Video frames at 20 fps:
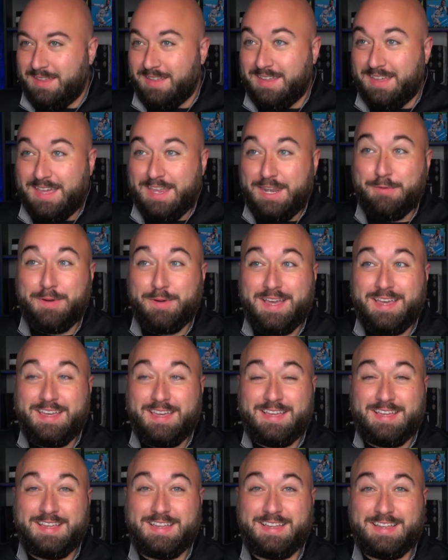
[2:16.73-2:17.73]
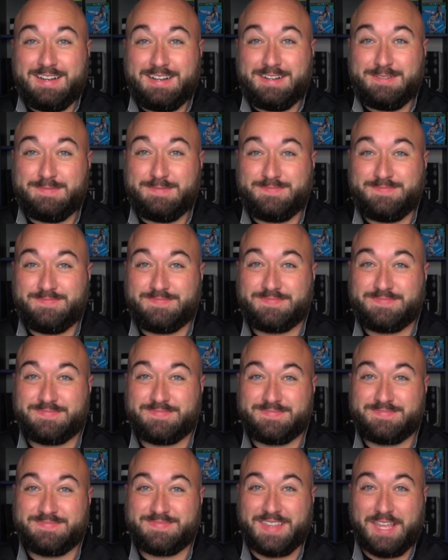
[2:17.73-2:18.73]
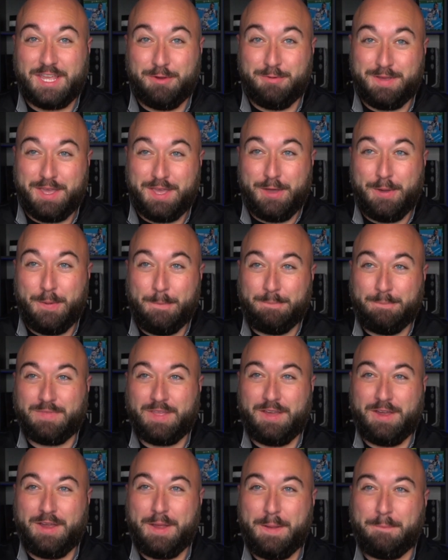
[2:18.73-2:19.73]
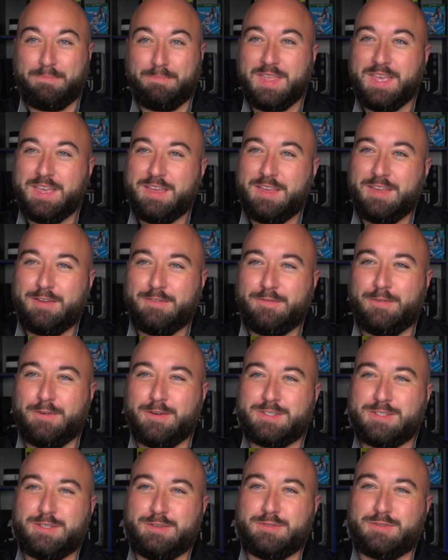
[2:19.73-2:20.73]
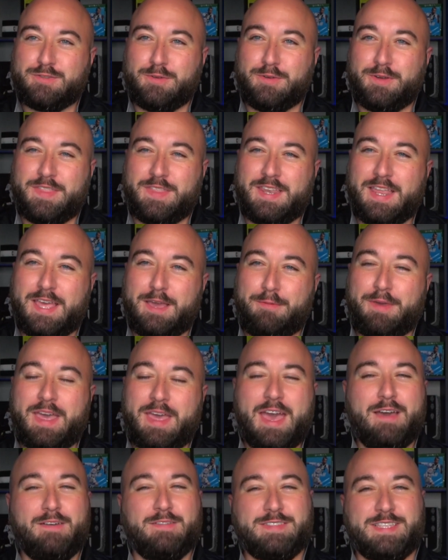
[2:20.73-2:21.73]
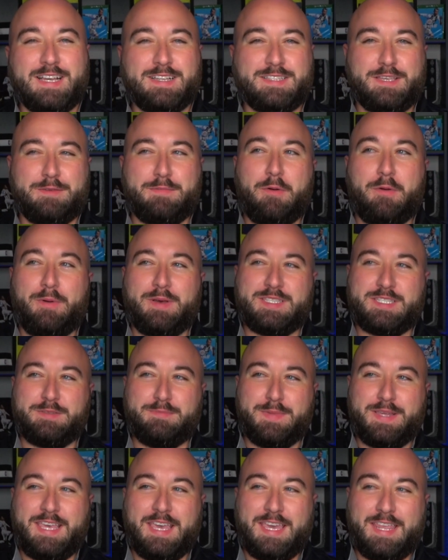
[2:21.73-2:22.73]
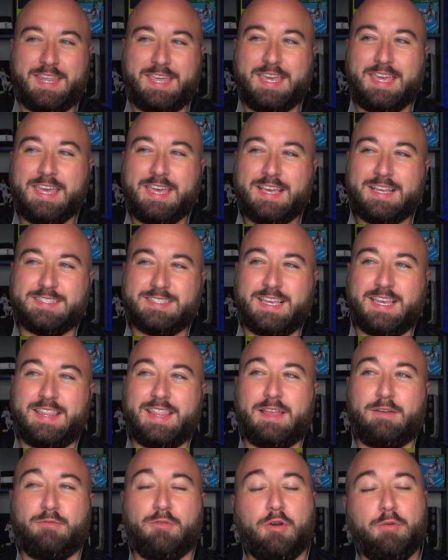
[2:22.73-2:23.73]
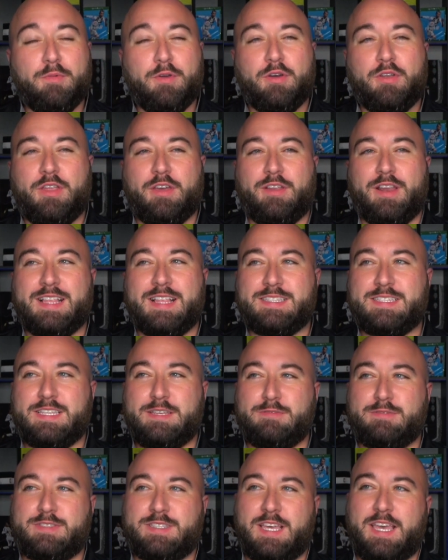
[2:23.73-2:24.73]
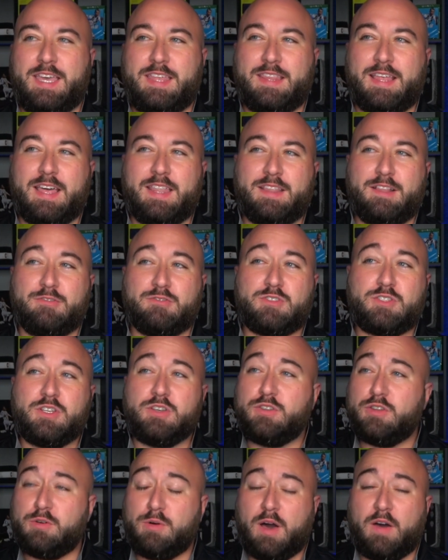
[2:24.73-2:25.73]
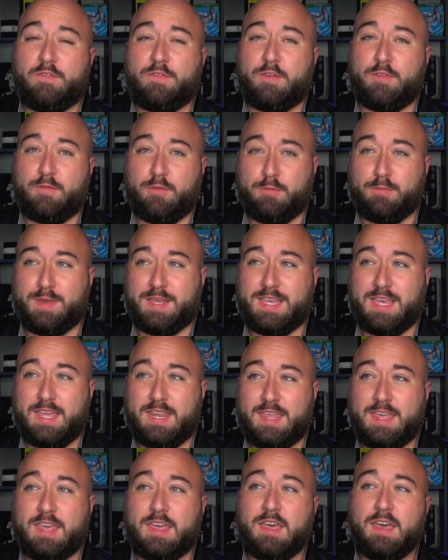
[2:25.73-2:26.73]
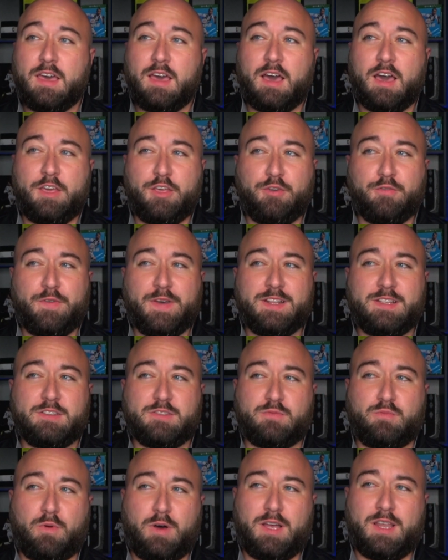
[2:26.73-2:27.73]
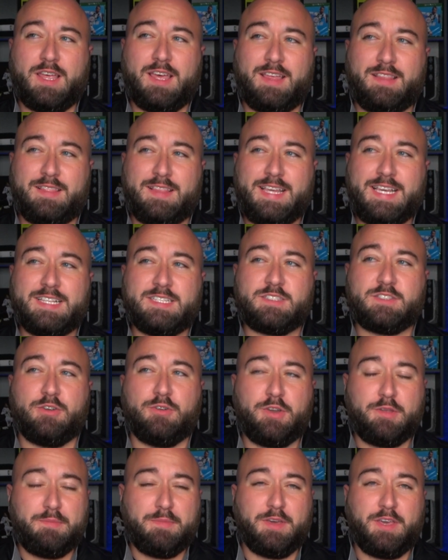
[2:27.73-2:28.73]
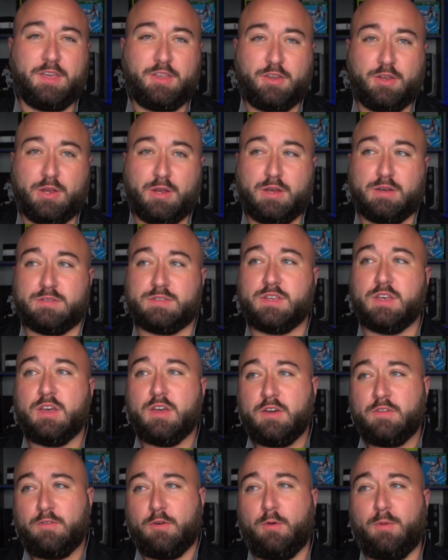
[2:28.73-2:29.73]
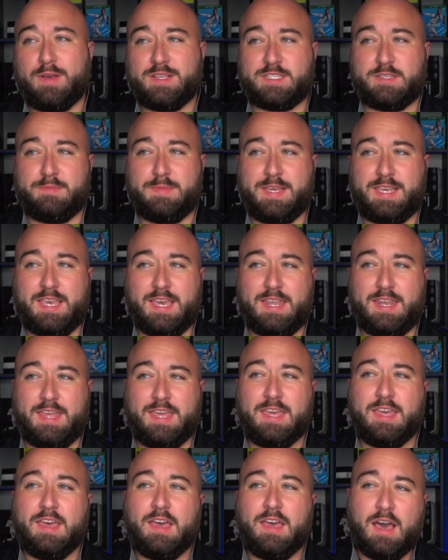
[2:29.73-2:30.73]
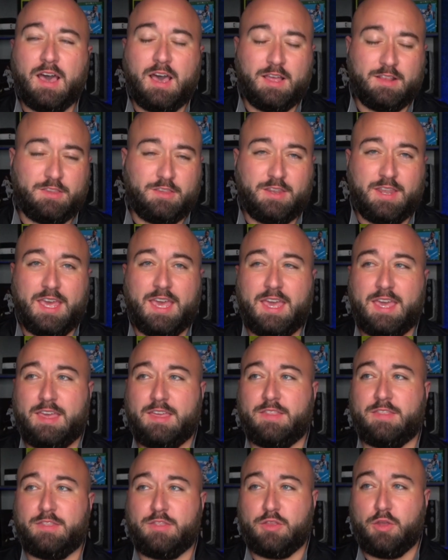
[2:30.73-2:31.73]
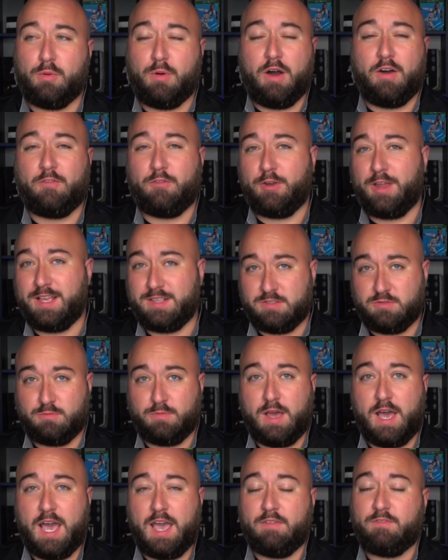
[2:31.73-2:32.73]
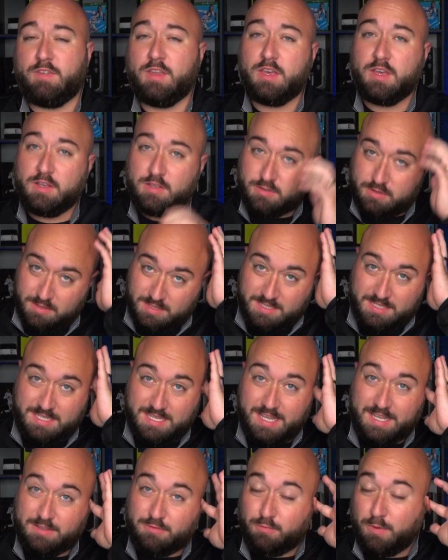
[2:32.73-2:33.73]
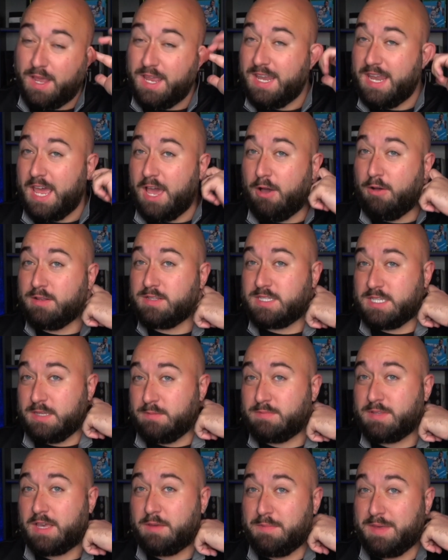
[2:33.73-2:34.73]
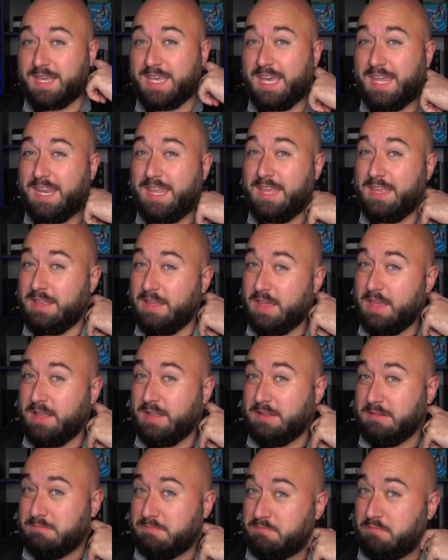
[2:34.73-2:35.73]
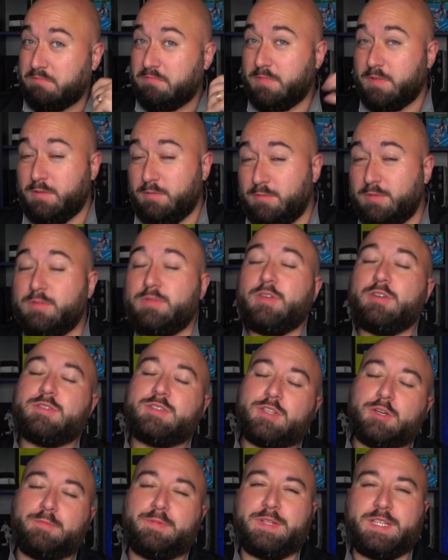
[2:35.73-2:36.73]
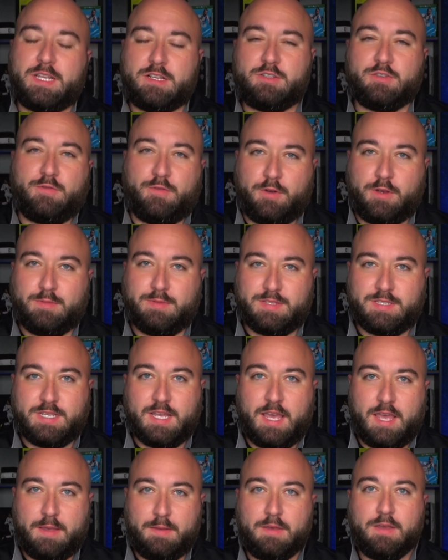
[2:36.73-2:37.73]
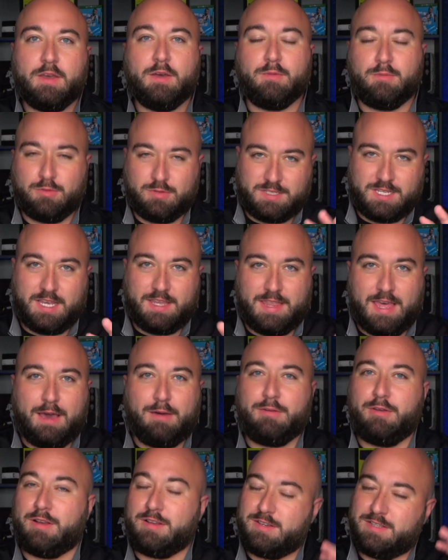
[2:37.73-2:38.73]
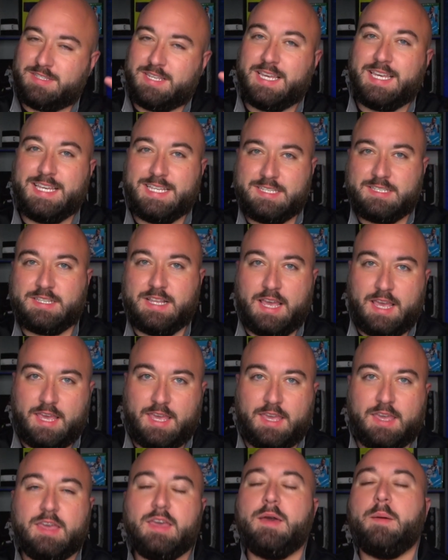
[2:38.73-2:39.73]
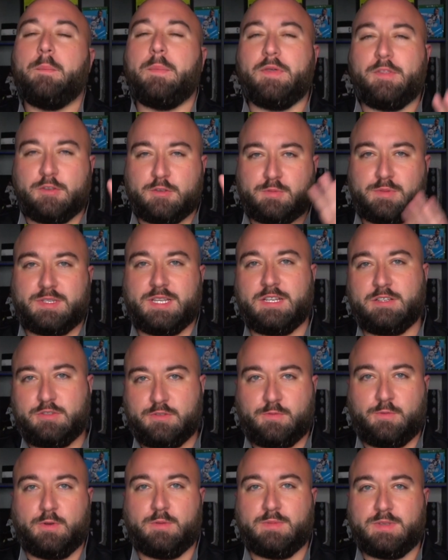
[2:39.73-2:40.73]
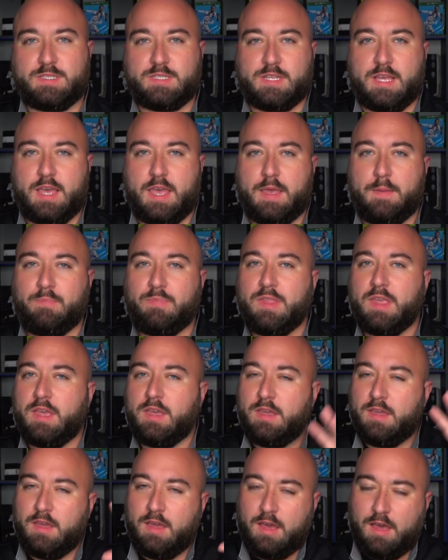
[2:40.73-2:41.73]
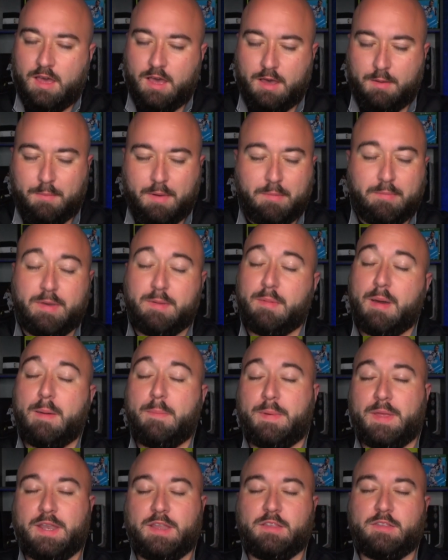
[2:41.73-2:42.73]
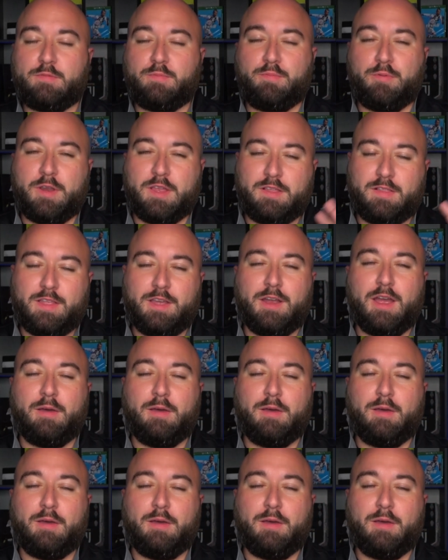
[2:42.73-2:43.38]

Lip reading: Anyway, here we go. All right. First news story of the day we have is actually about Weston McKennie, saying that Romeo Agresti was saying that there's still no offer for McKennie. Juventus want at least 30 million euros for Weston McKennie. Today, no offer has arrived. So as it stands right now, it seems like McKennie, well, there's still potential for him to stay. We'll say that. We're not going to say he's staying, but there's potential for him to stay. I made my opinions pretty clear.